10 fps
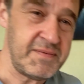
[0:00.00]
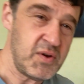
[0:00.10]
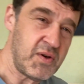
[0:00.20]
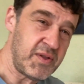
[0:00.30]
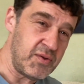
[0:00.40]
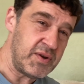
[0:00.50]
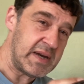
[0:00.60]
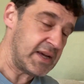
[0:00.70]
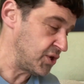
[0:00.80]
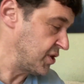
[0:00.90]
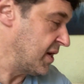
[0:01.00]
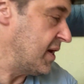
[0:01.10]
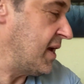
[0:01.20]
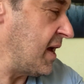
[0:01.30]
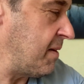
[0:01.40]
North London-ish.
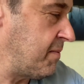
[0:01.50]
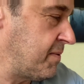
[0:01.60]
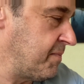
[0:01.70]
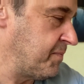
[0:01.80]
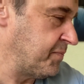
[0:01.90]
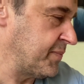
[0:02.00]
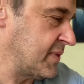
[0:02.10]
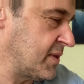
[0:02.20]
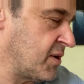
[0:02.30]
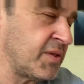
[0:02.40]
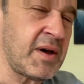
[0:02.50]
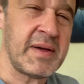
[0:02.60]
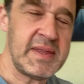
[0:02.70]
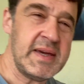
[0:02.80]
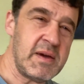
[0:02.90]
Although I
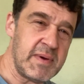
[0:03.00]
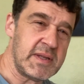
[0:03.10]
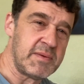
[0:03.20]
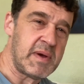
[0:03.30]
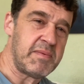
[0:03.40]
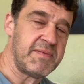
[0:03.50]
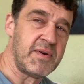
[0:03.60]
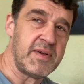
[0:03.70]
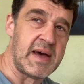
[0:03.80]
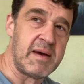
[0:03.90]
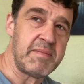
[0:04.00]
think he went somewhere before that,